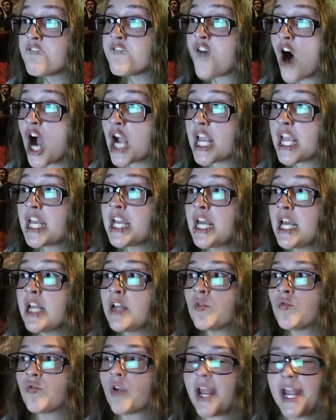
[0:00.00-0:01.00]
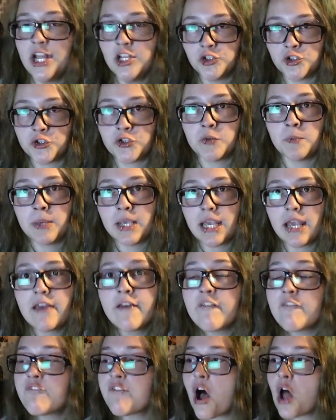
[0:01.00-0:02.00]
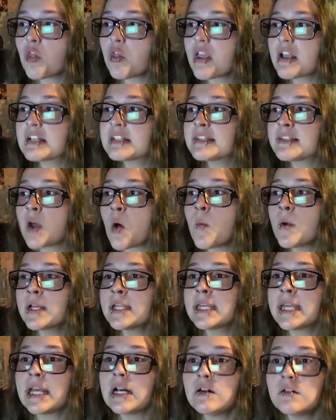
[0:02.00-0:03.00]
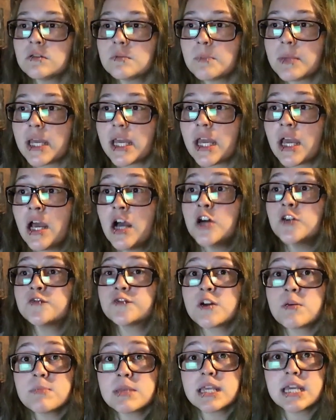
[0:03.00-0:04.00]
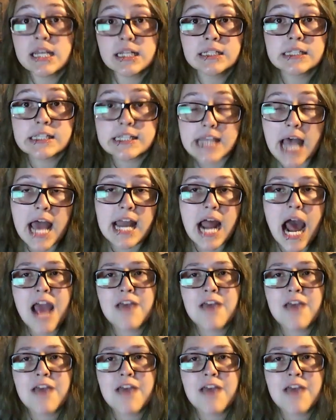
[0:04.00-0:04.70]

fucking enraged me. It felt like someone killed me from the inside.